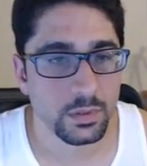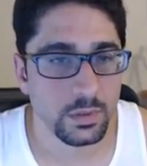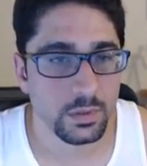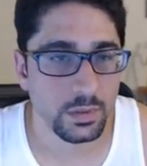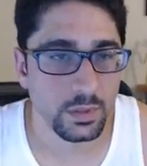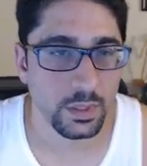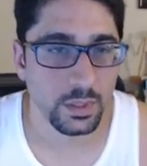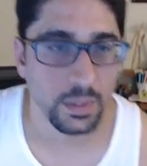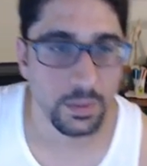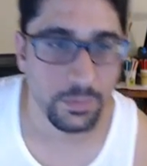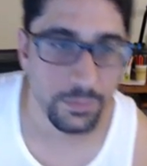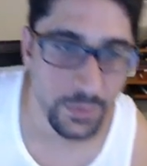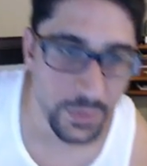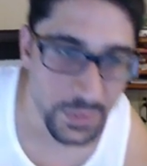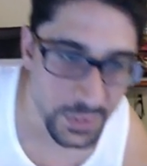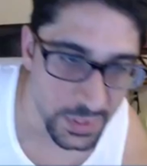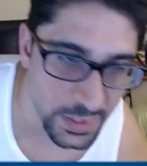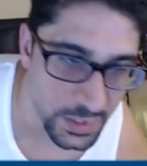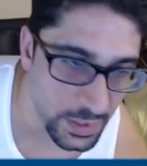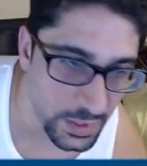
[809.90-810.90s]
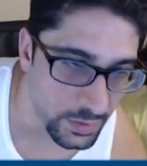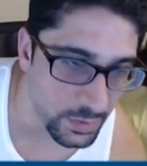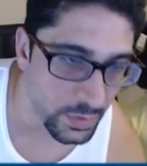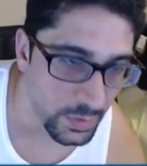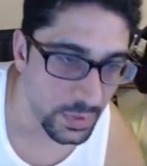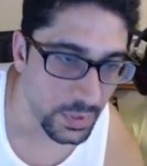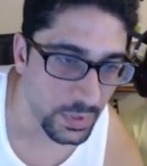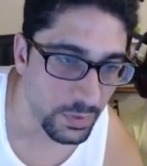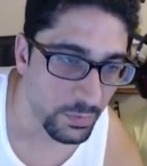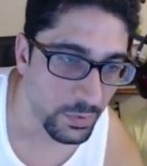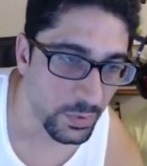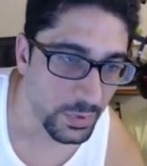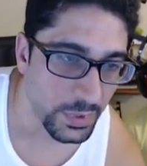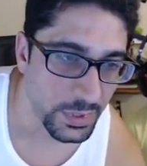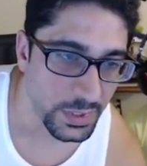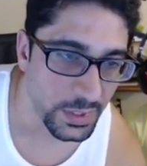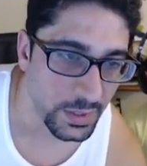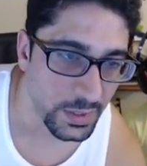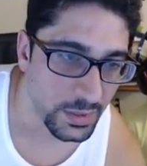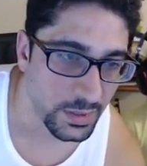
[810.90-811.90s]
Luckily for us, he's not doing any real
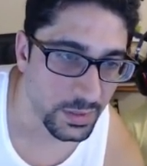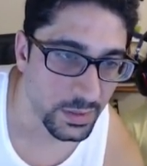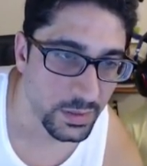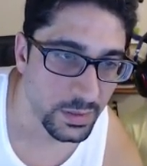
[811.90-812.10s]
attacks.